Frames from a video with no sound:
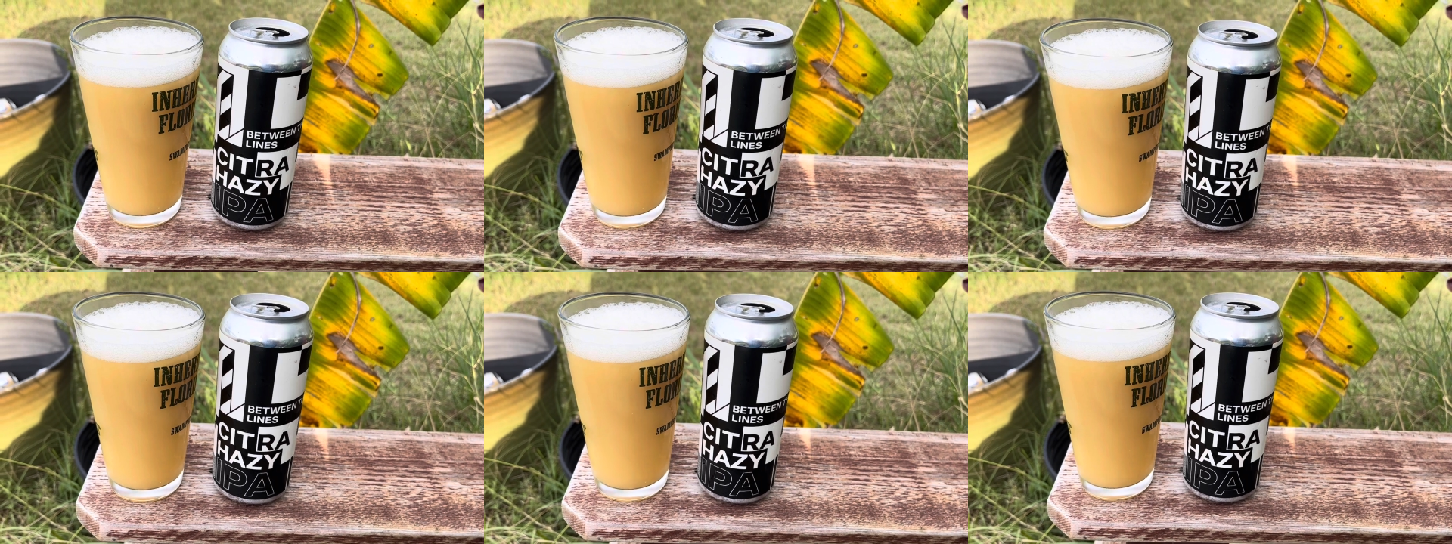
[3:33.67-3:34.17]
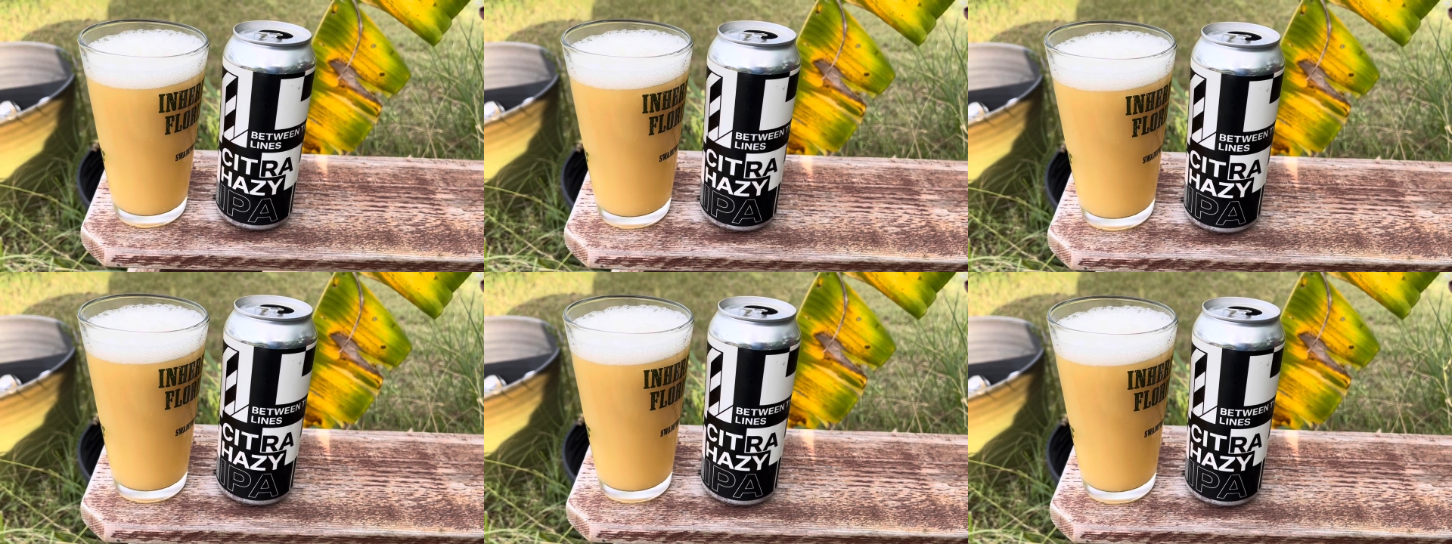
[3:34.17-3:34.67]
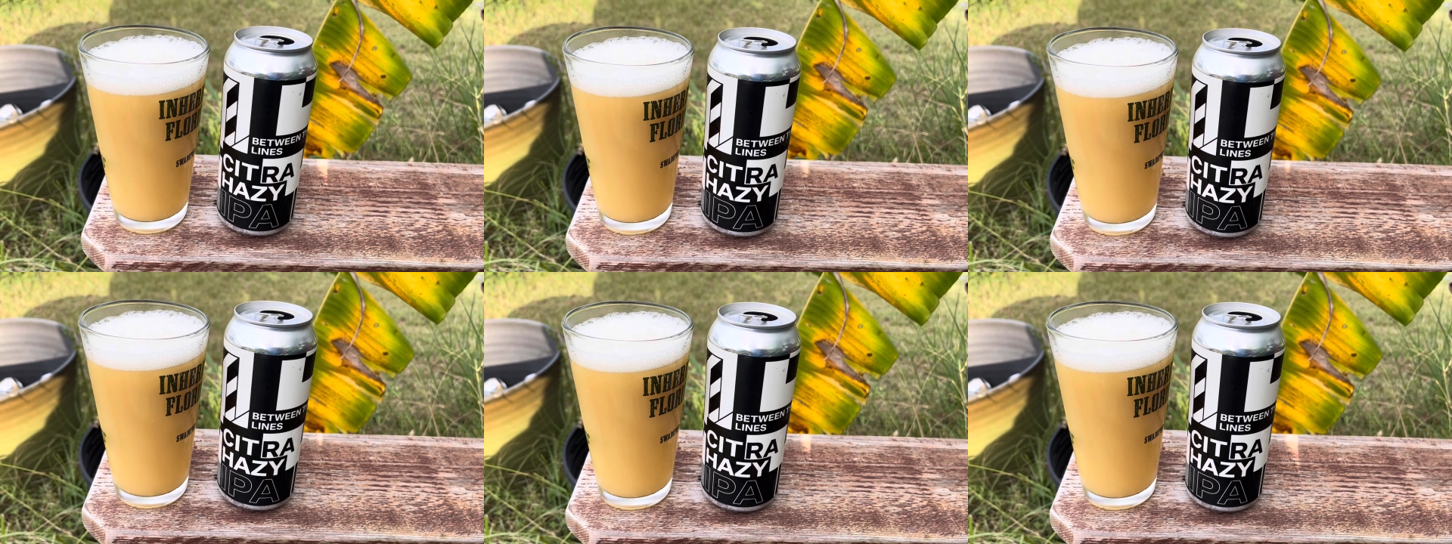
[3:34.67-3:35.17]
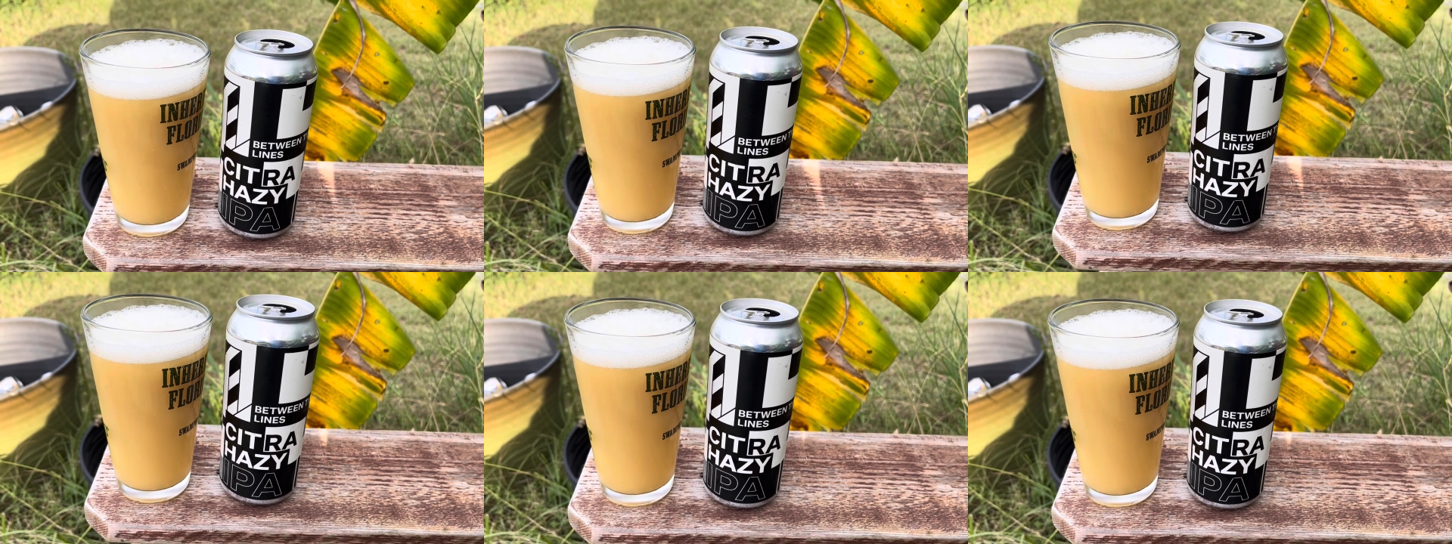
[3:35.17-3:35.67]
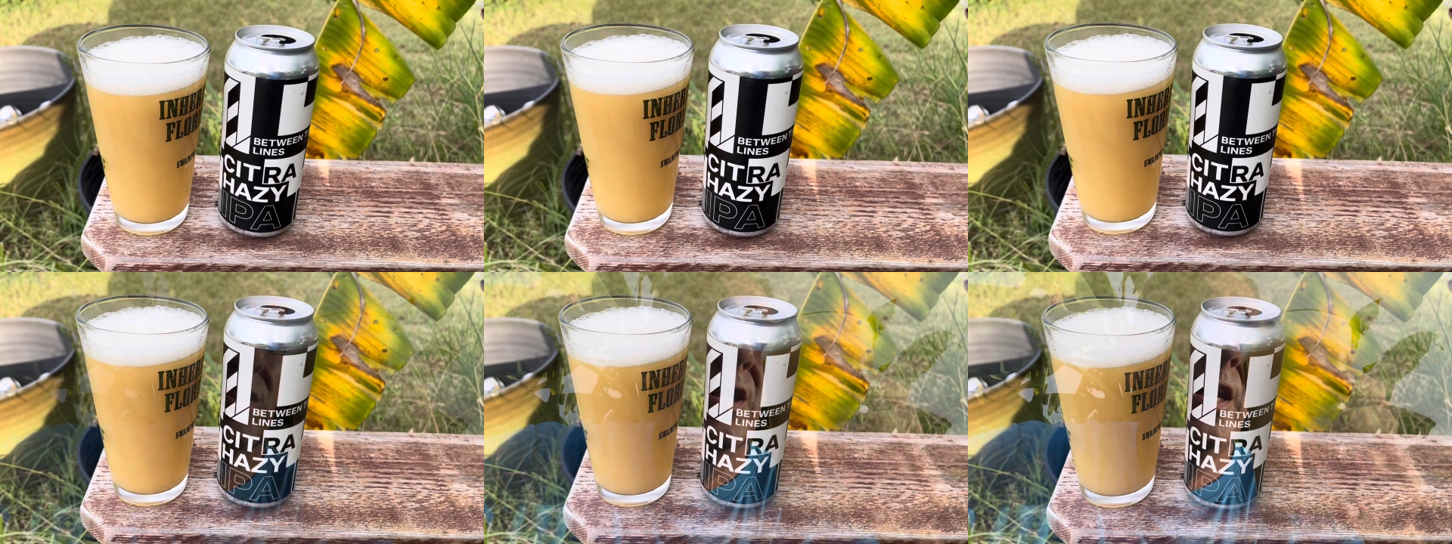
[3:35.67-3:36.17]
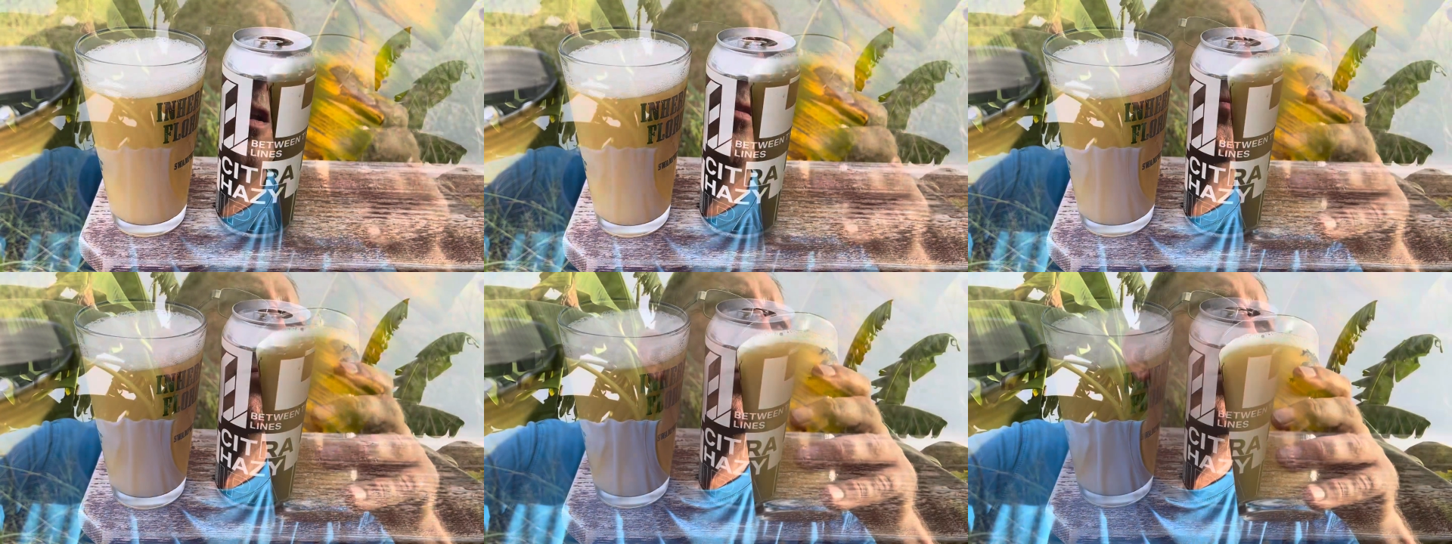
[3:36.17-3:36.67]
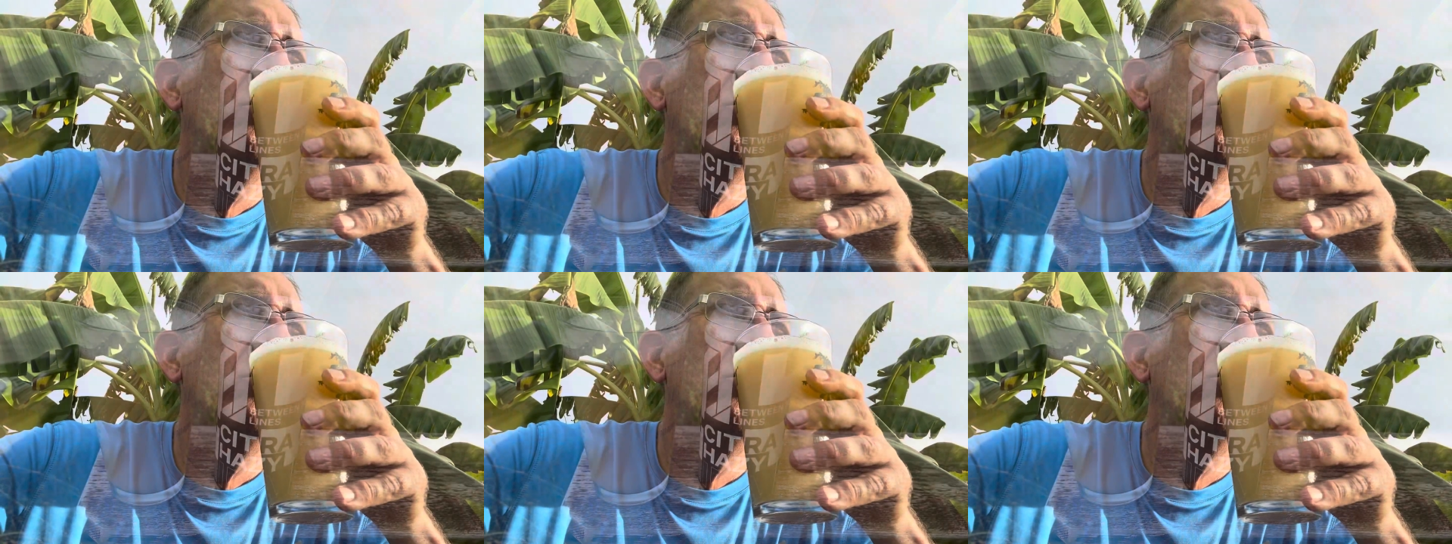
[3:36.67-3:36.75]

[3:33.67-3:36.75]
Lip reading: No face is visible, so there are no lips to read.